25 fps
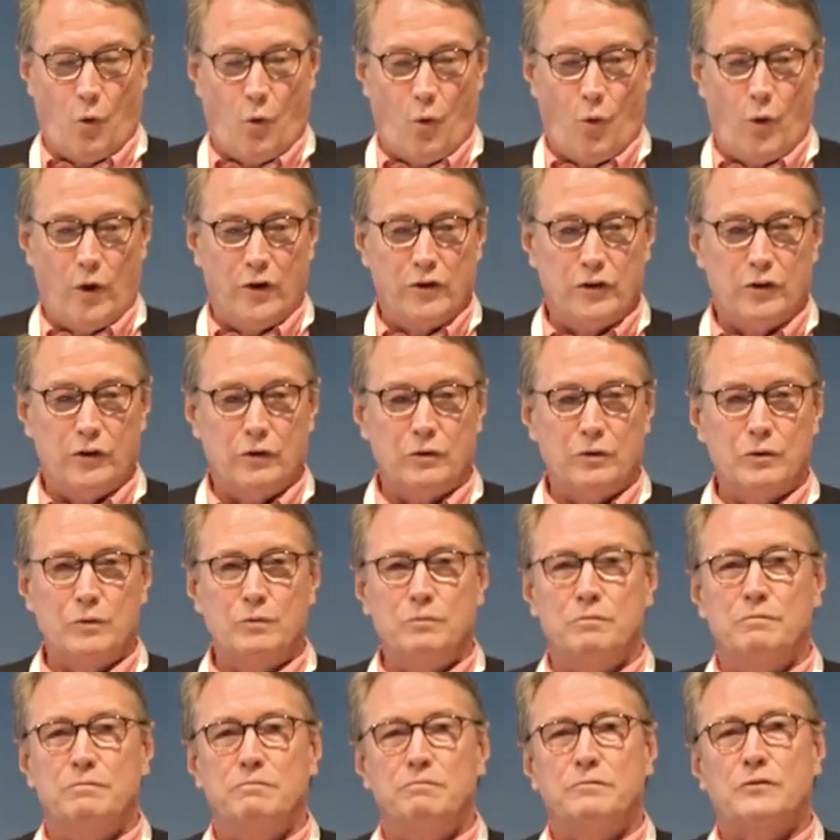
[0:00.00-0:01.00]
when
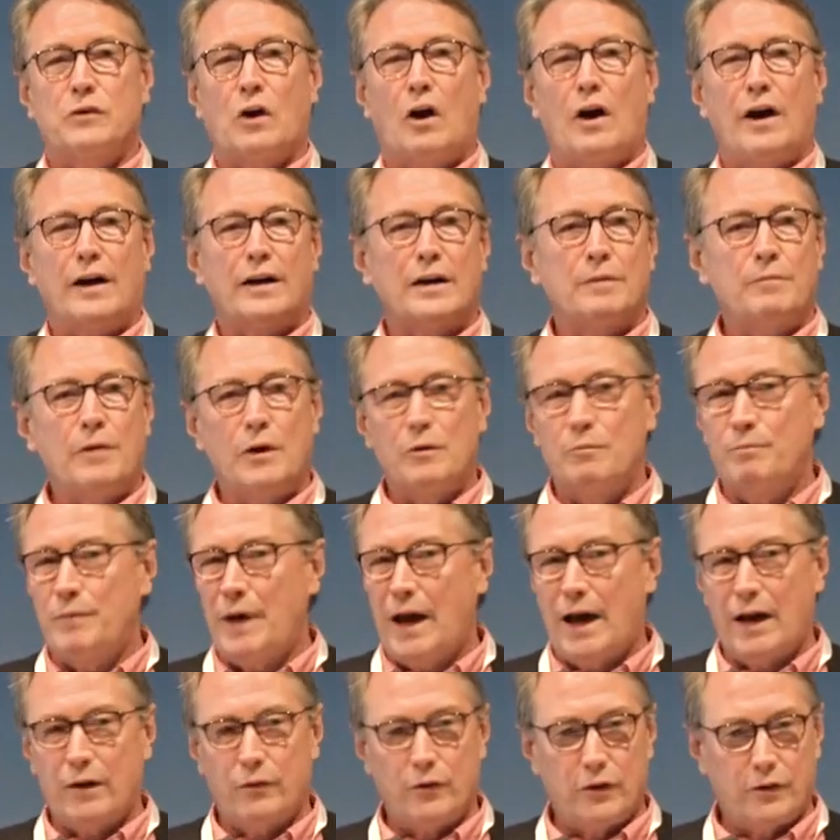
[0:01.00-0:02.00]
you talk about
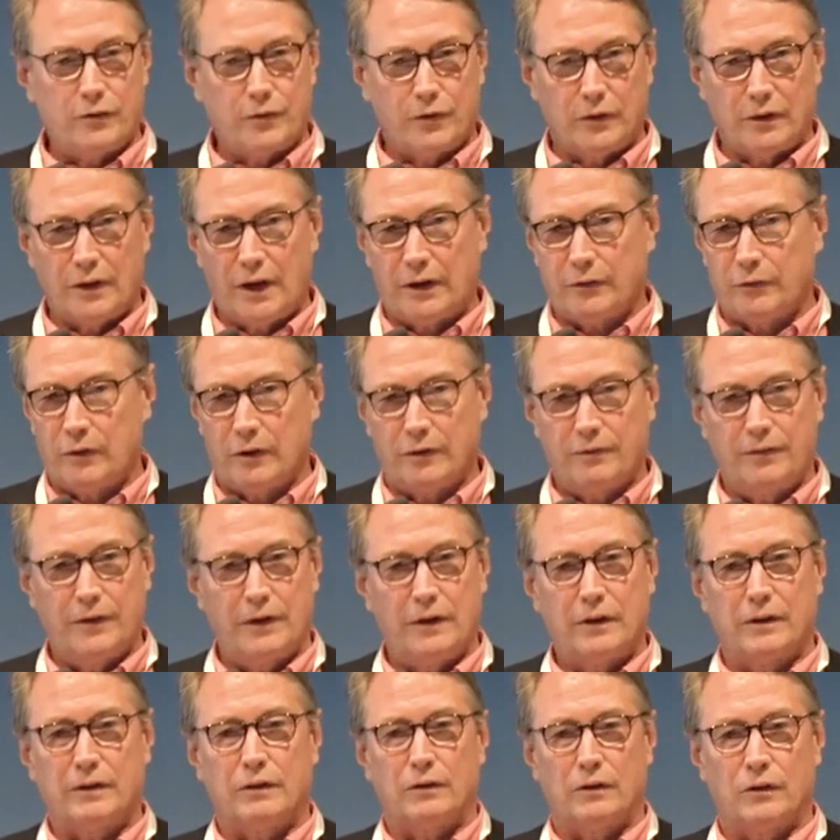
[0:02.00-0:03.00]
batteries for electric
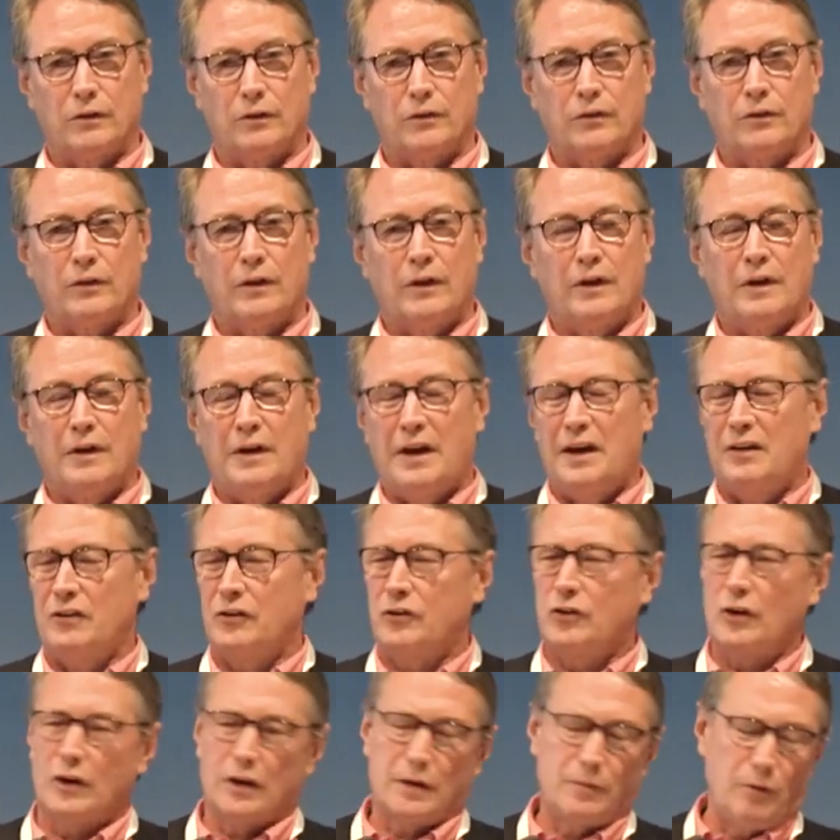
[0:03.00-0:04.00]
vehicles, and you
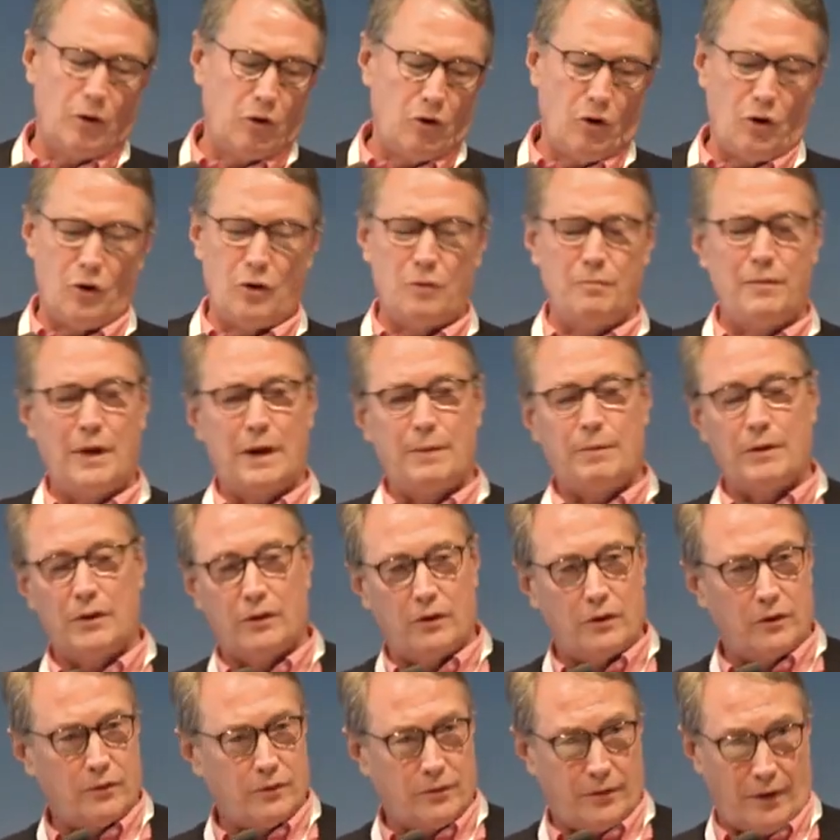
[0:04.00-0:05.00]
talk about, oh, maybe
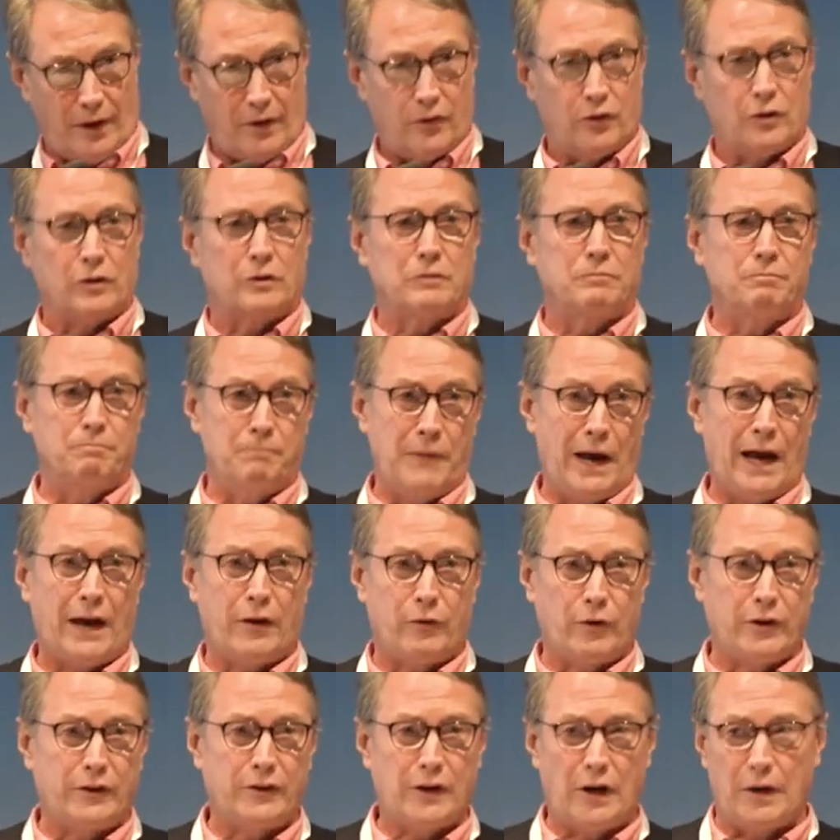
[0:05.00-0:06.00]
there's other
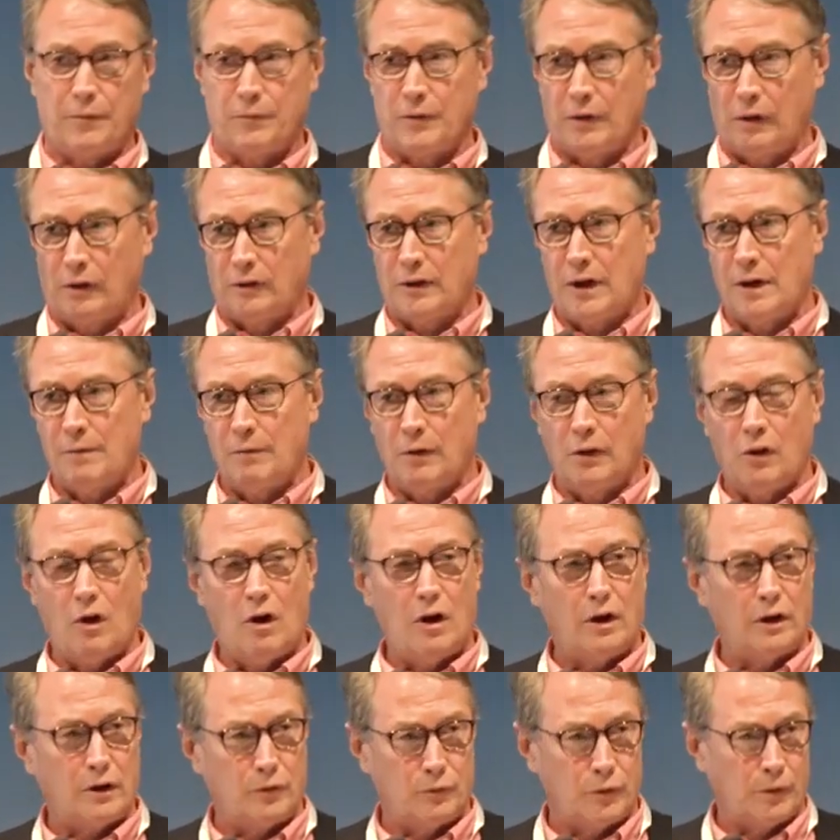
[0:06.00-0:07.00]
battery types that'll come
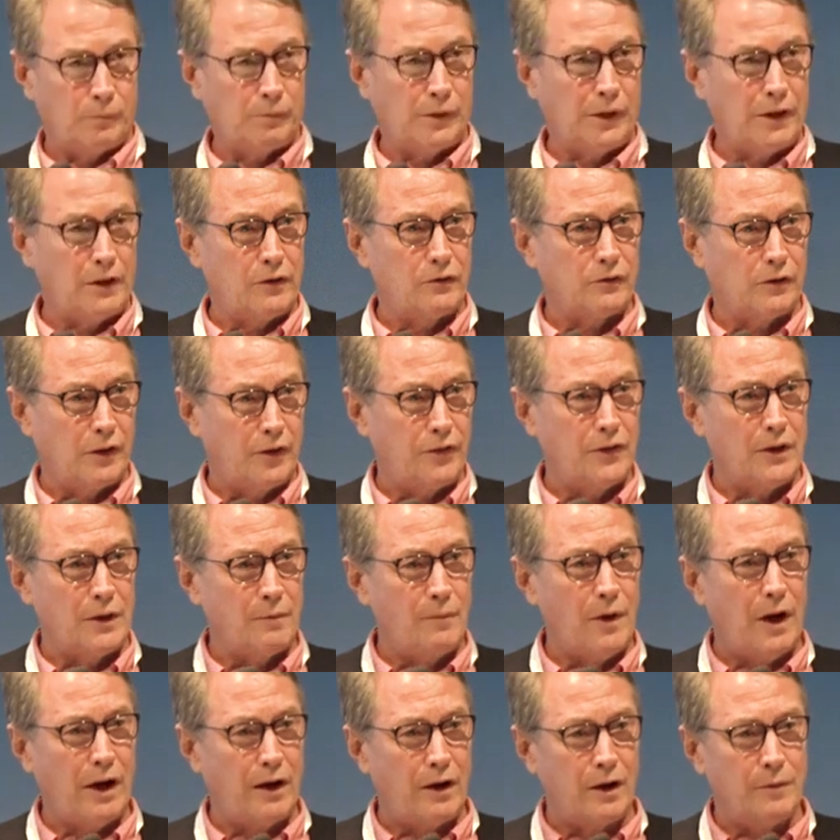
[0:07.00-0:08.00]
along and replace
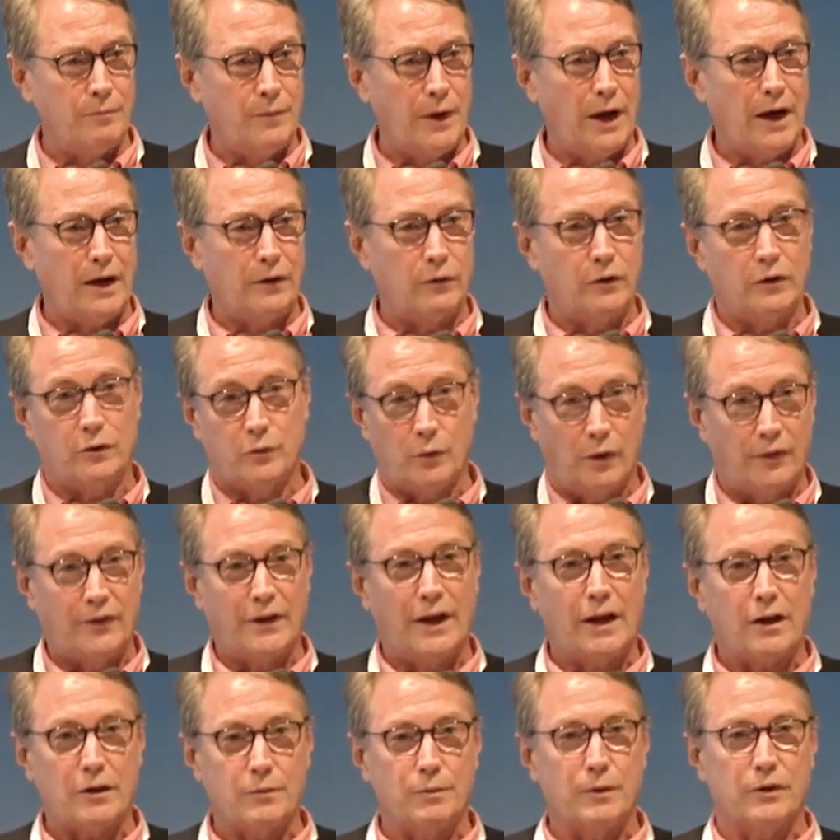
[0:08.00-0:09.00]
lithium-ion batteries. Well,
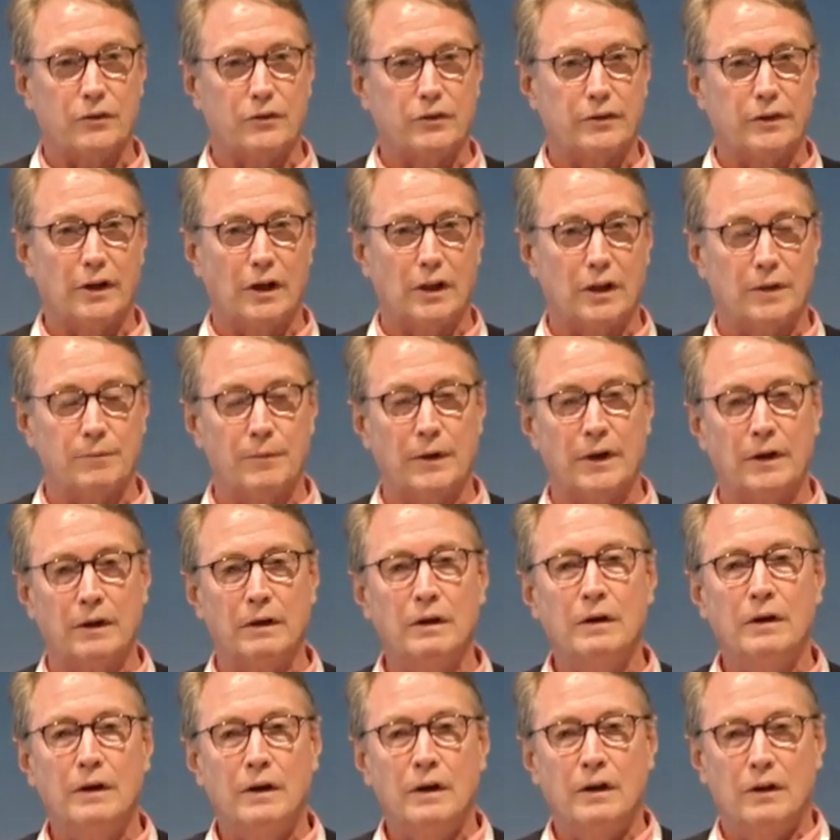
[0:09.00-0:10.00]
the experts are telling me
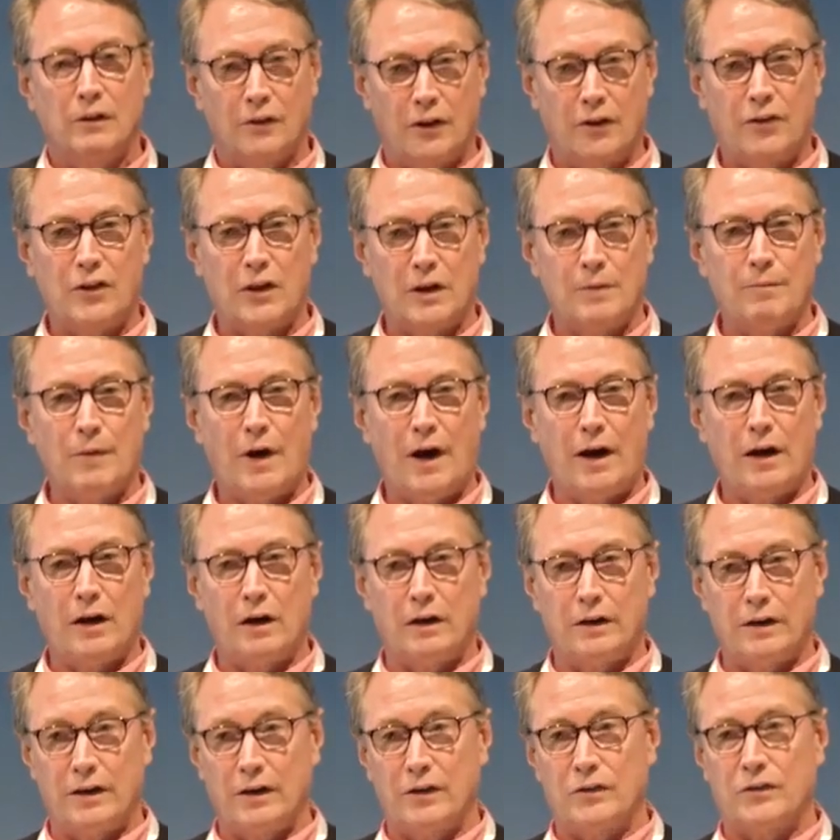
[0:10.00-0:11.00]

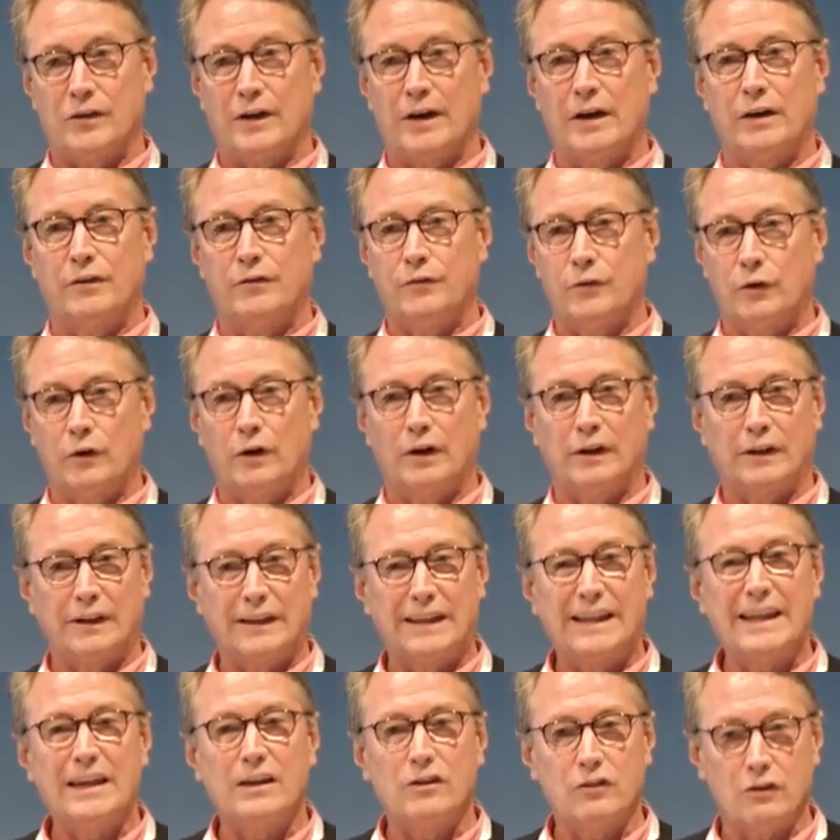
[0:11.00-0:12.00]
lithium-ion is it for
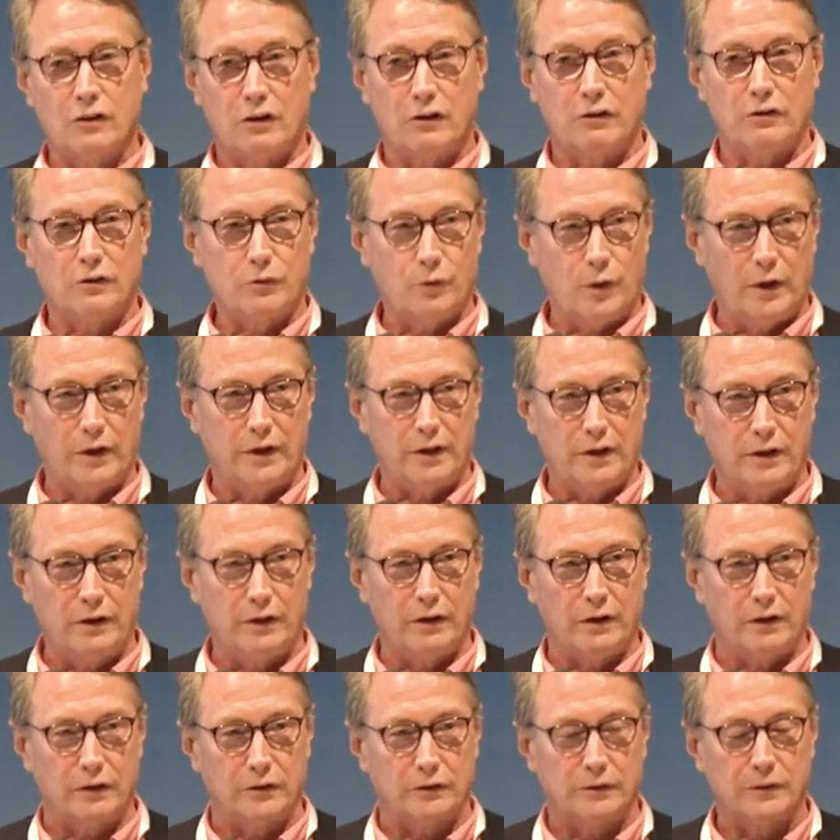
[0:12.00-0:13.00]
at least 20
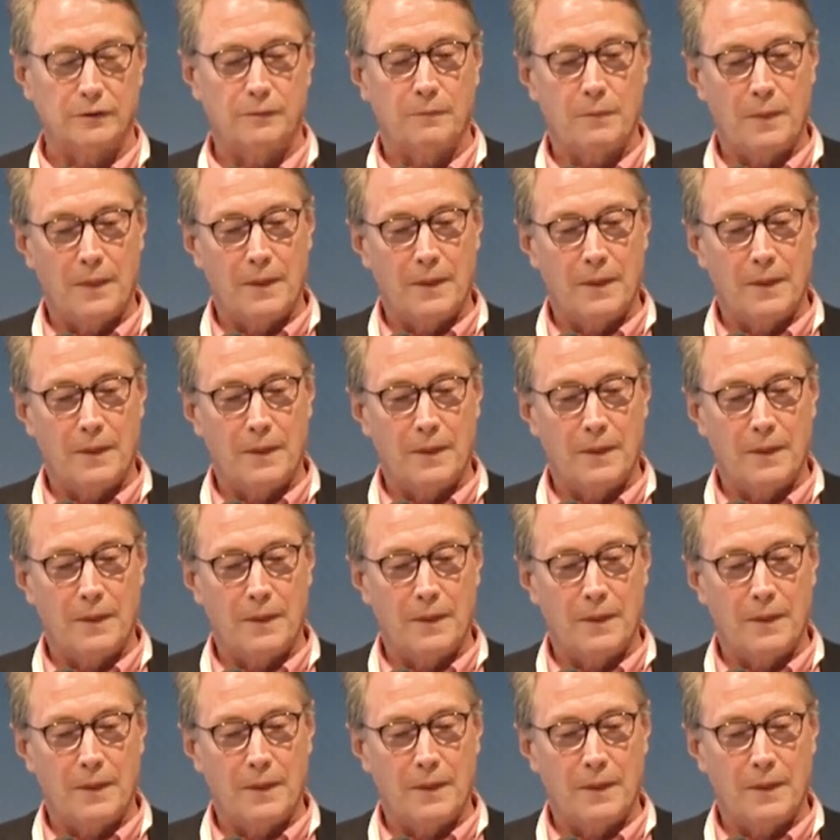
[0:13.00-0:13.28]
years.